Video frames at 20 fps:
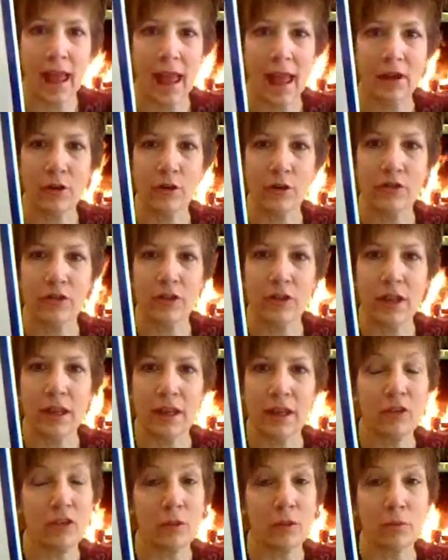
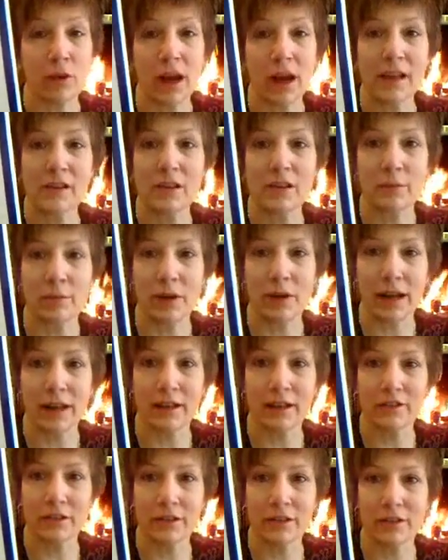Accuracy and Surprising
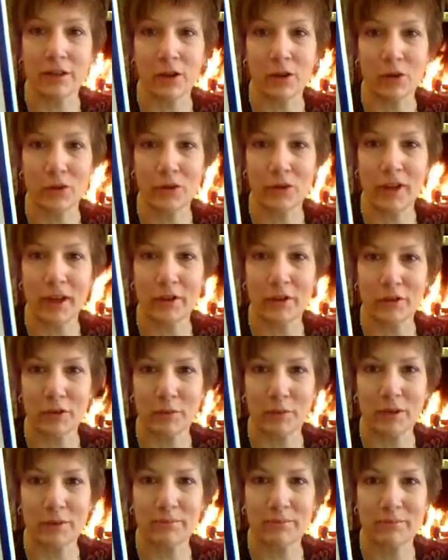Bias of the Old
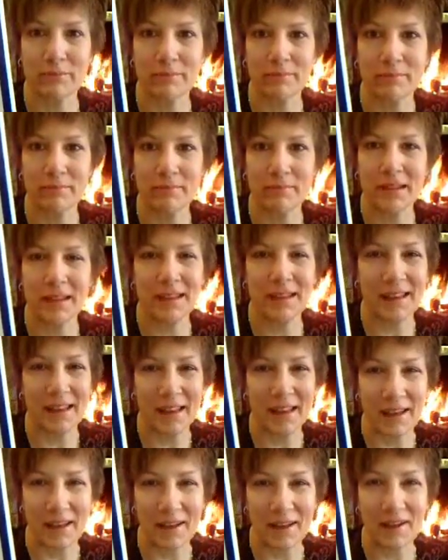Testament.
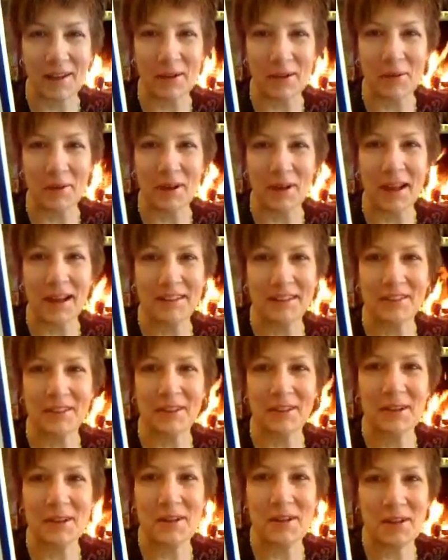And I would like
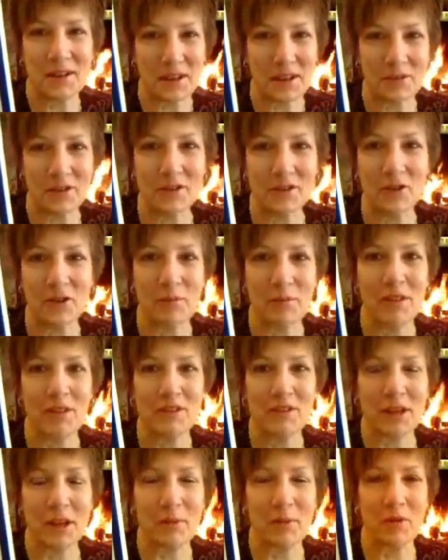to convince you by
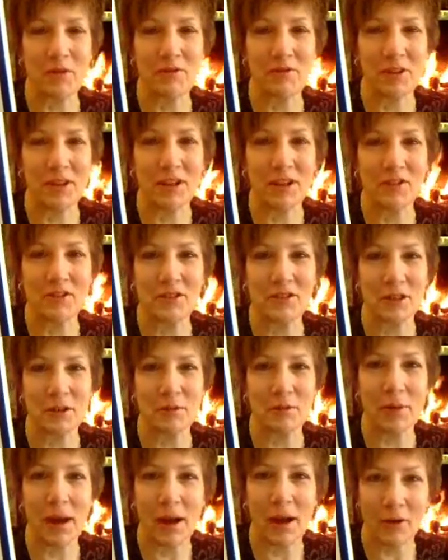the time we're finished
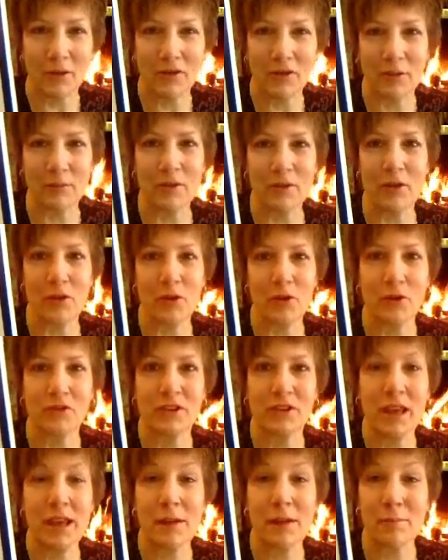about some of
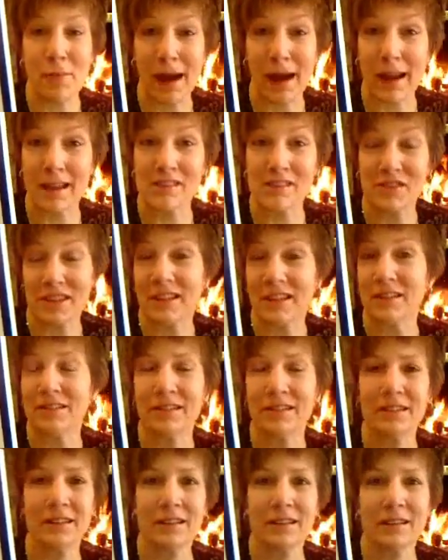those
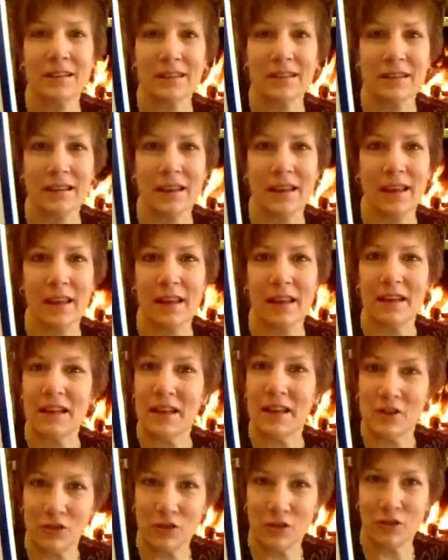biases and
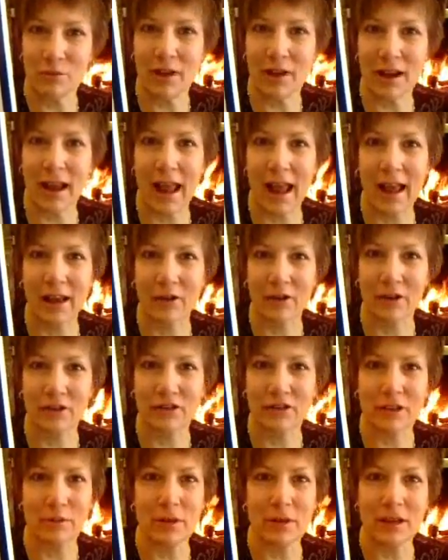issues about
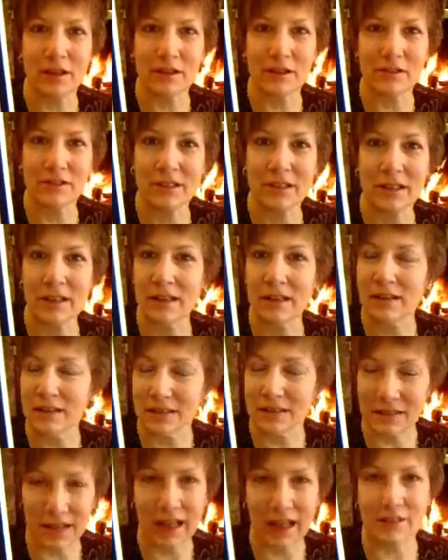accuracy, because
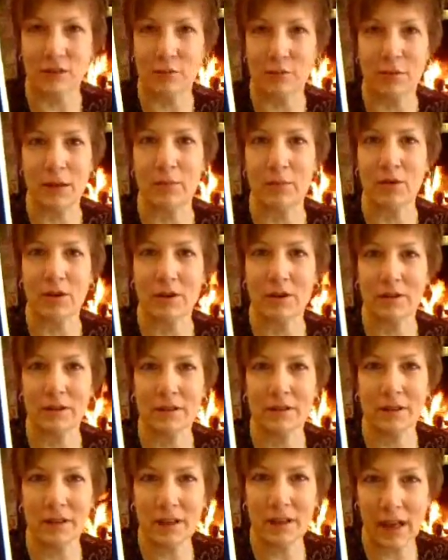lots of people
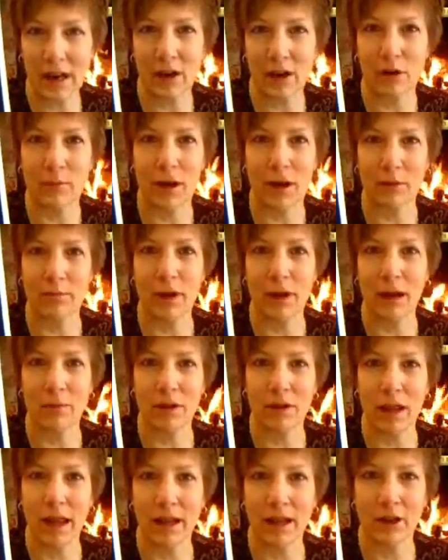care about
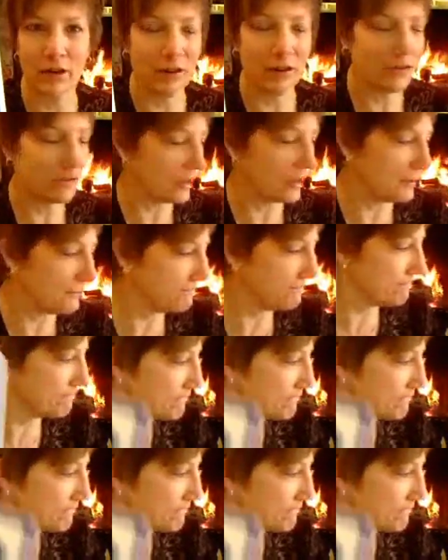Bible accuracy.